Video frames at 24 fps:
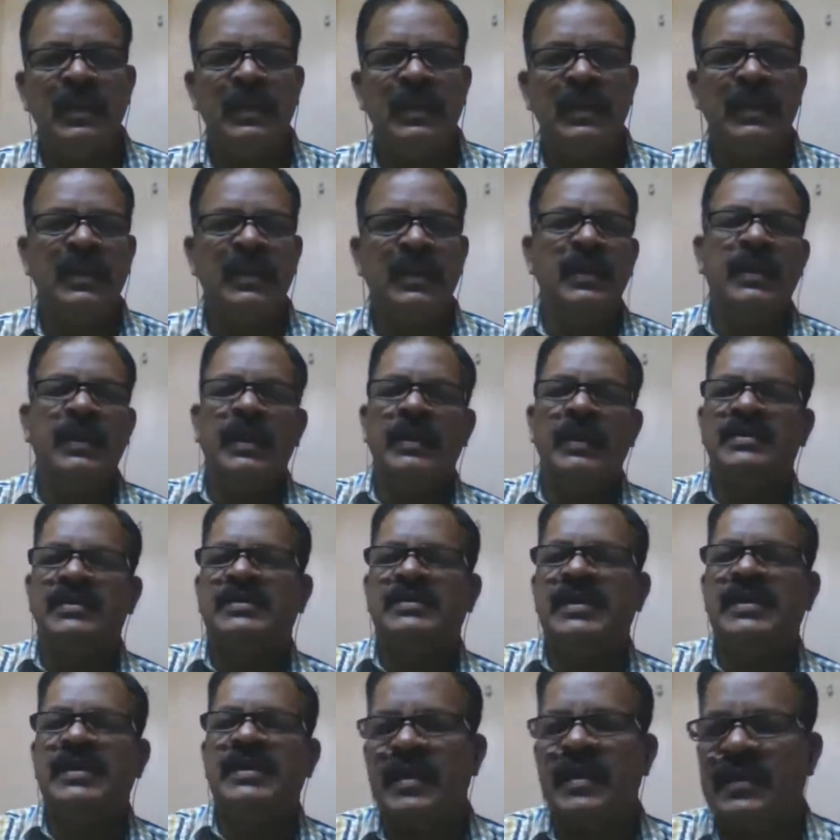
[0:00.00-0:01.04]
He has
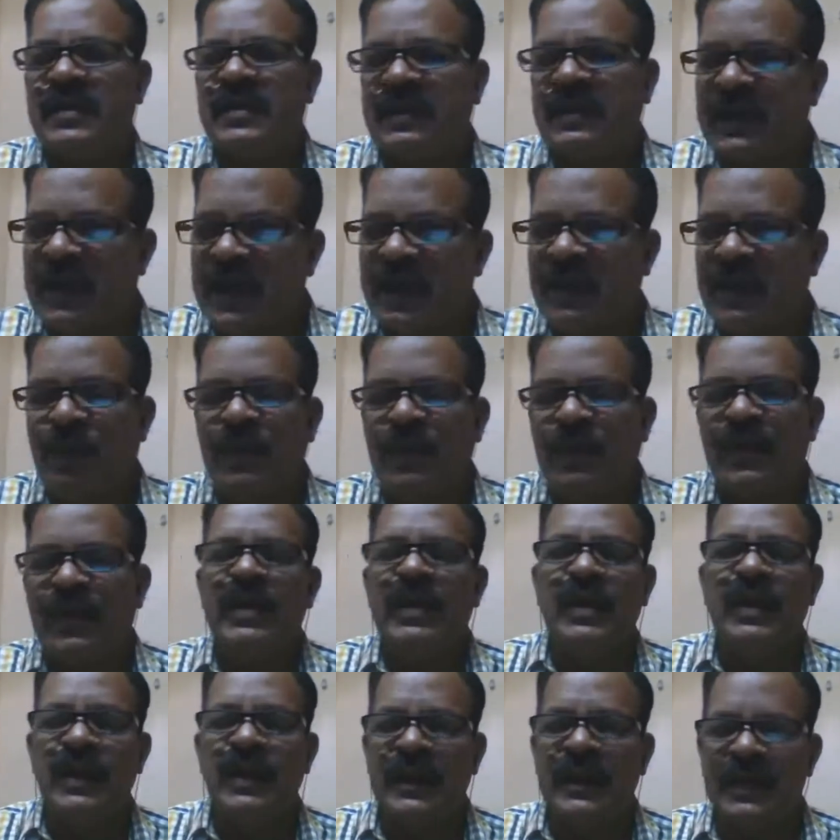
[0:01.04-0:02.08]
taken three important
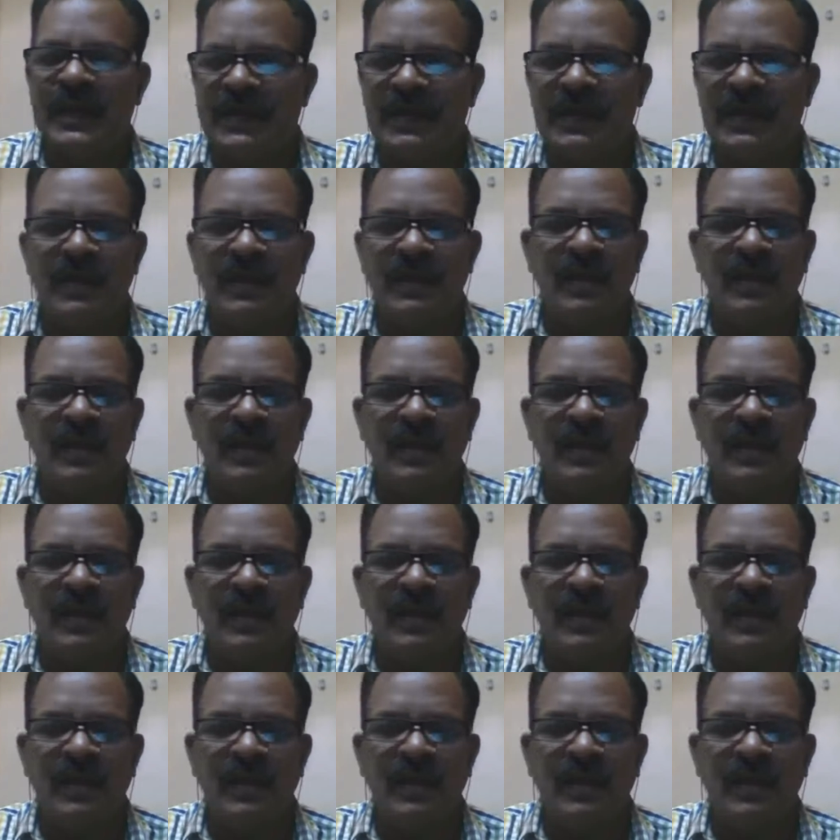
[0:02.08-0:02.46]
indicators.